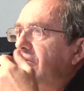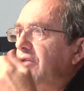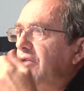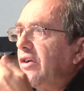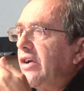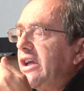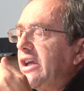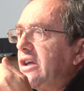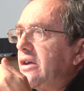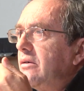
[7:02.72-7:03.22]

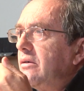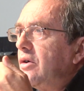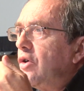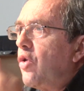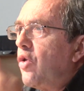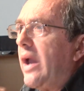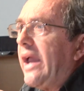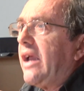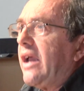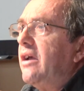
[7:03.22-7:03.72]
very
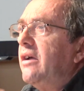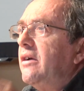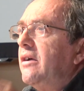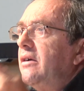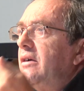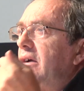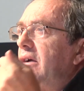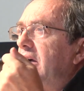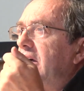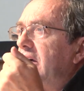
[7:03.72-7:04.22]
quick
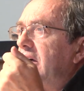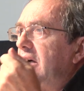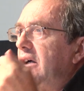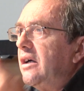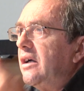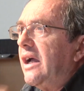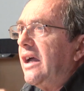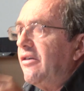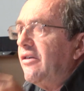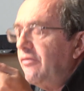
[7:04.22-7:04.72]

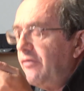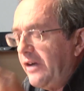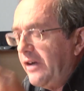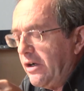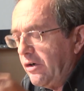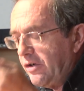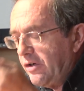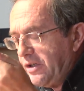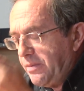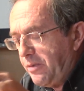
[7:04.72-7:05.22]
and
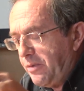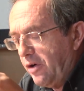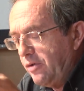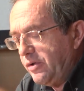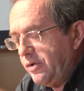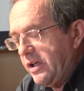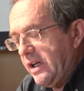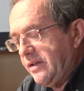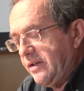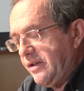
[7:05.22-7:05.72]
vigorous
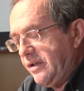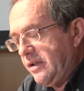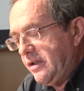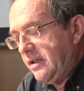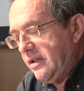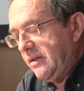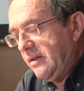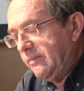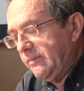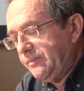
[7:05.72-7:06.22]

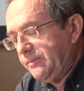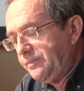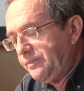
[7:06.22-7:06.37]
protests.